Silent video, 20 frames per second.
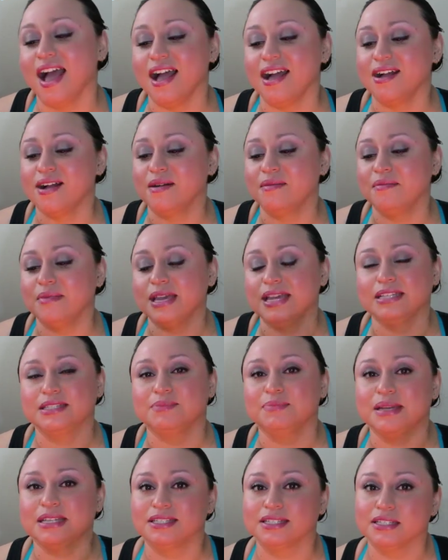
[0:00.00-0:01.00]

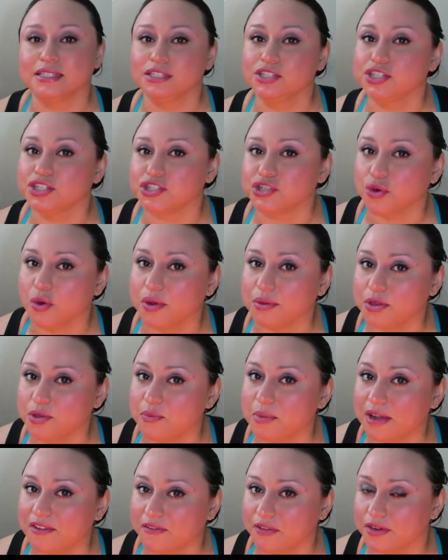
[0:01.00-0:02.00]
It's basically just showing
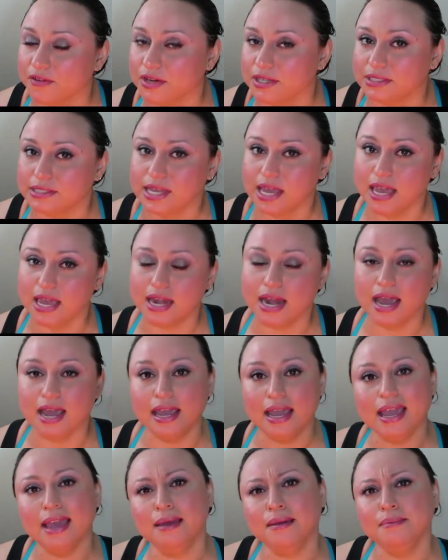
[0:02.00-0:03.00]
you my favorites, and
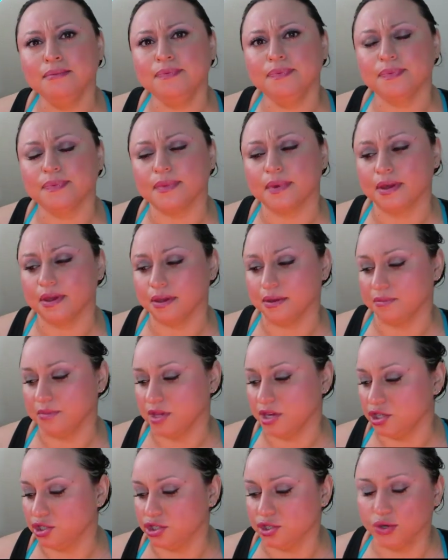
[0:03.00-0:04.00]
I am
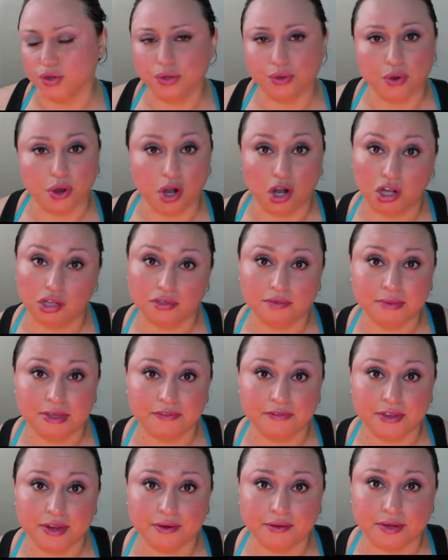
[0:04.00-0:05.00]
gonna show you all of
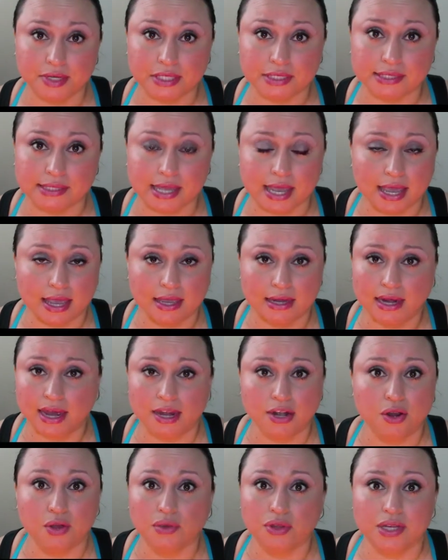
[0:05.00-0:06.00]
my favorites, and
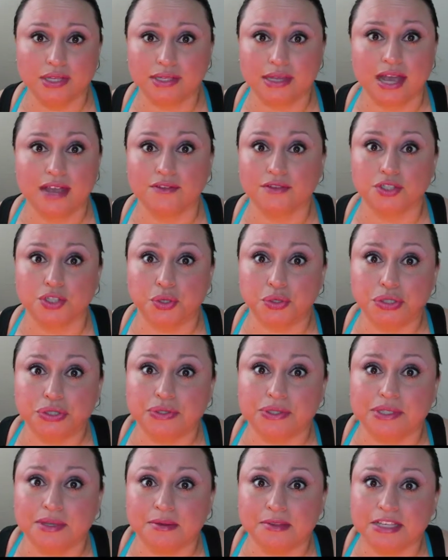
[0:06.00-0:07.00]
I know that I've showed
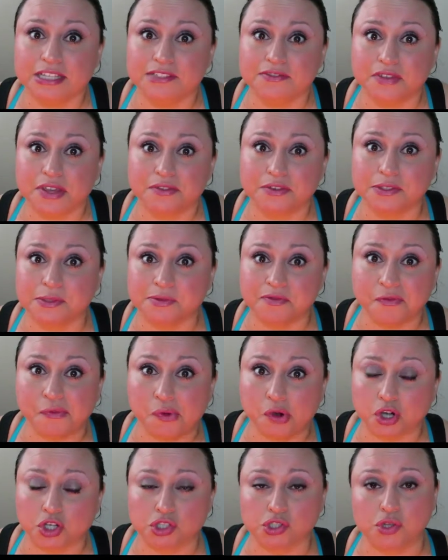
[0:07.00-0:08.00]
you some of these favorites
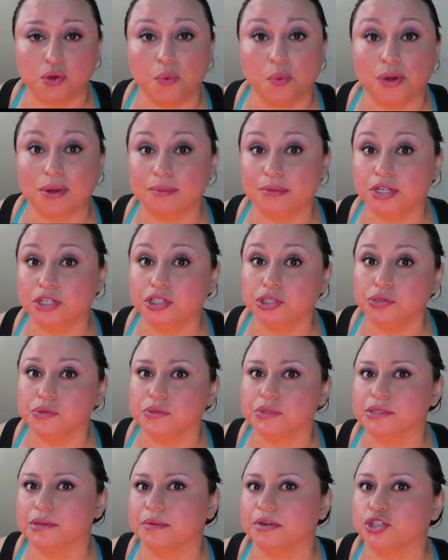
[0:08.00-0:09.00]
before, so what I'm gonna
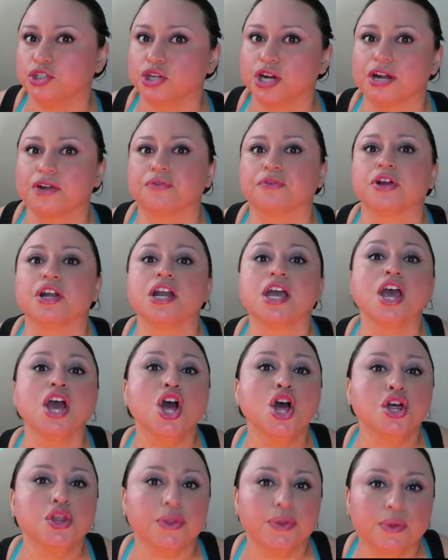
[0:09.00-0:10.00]
do is I'm gonna try to run
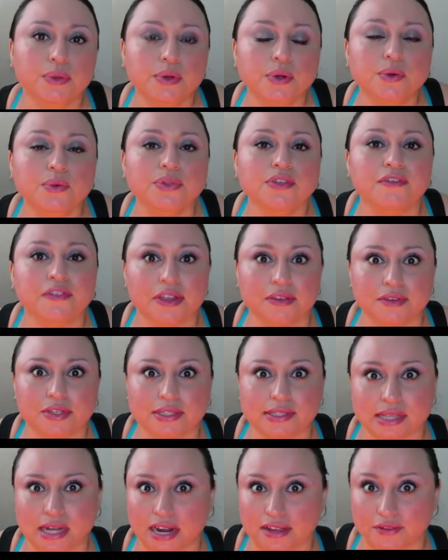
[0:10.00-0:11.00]
through the
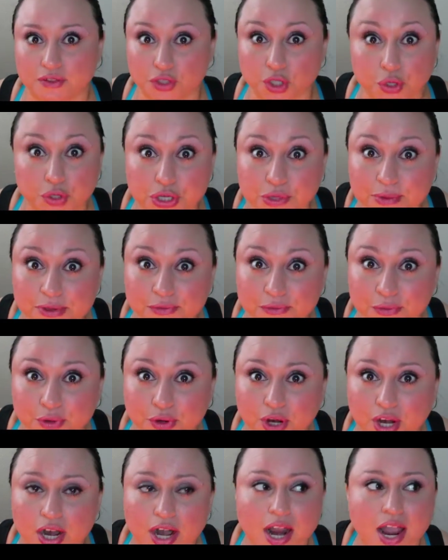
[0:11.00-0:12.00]
favorites that I've shown you
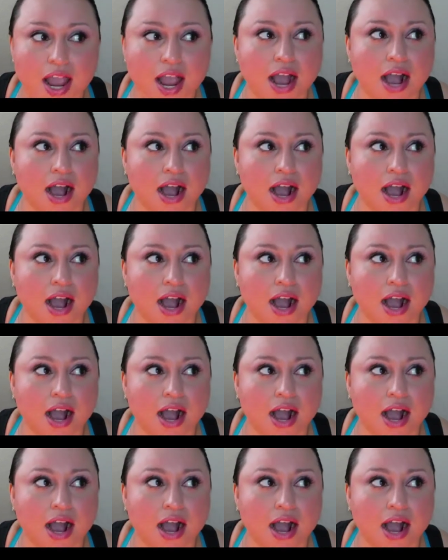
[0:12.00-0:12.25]
before